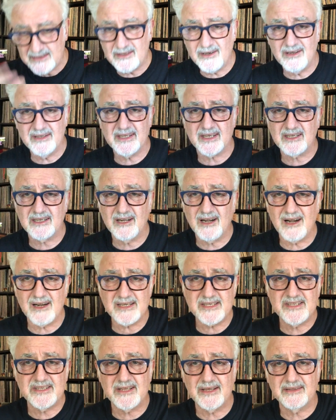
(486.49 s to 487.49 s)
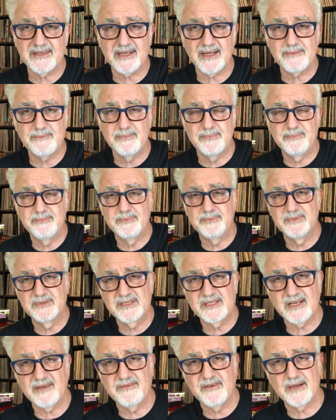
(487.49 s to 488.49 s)
all the car
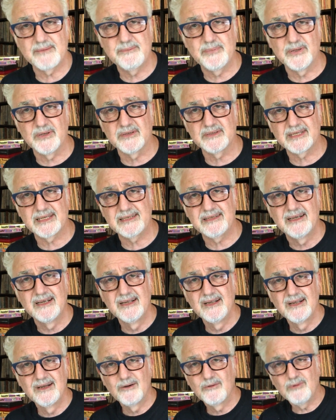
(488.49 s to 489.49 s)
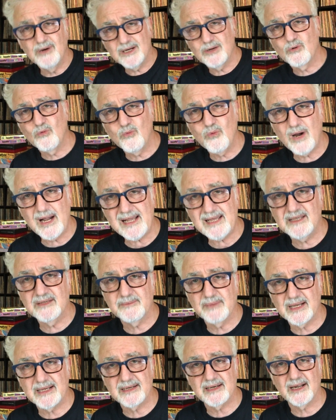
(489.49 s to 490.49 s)
stuff I pulled, and what a wild
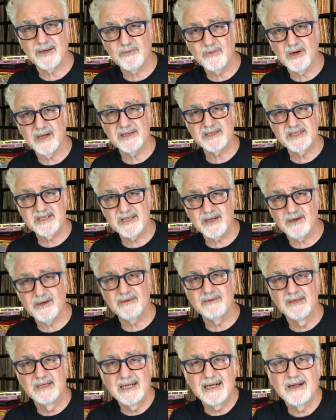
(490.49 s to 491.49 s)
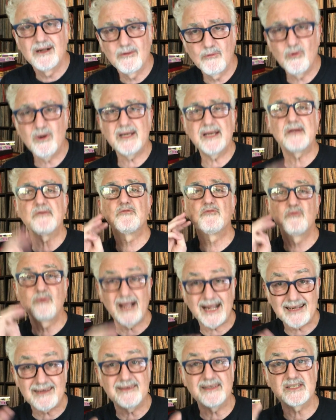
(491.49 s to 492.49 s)
man I was. So what a
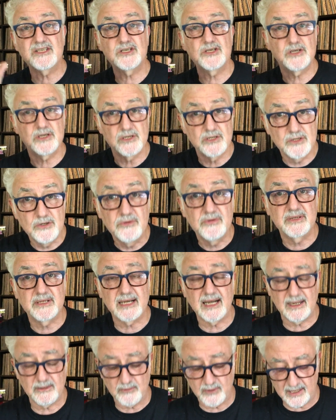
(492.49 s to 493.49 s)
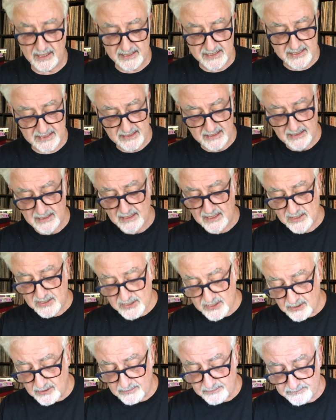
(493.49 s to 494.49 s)
reckless youth I was.
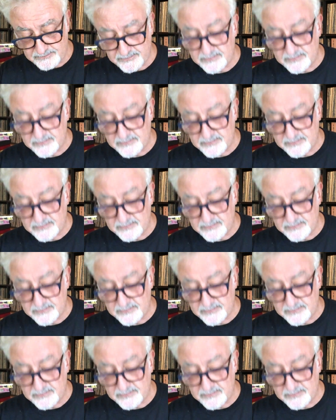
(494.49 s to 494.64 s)
So